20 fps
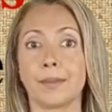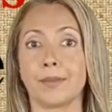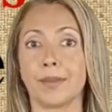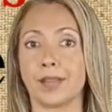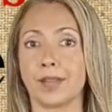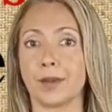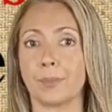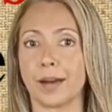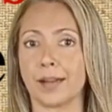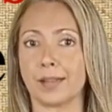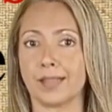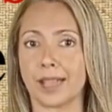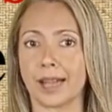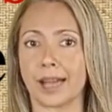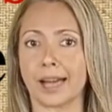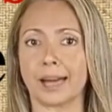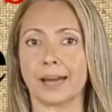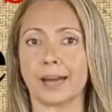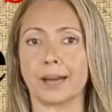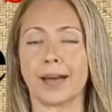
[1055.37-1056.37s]
Vitamin
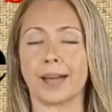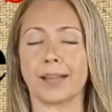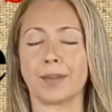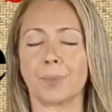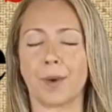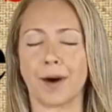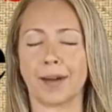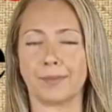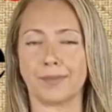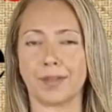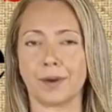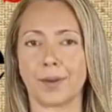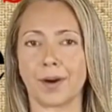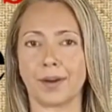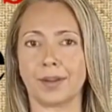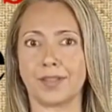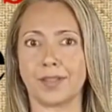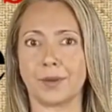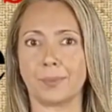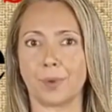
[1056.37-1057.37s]
D is one of the
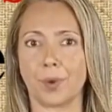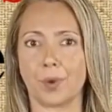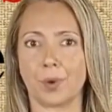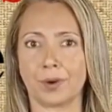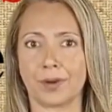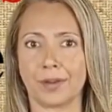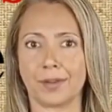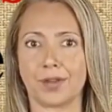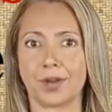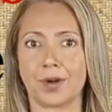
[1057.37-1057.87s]
most important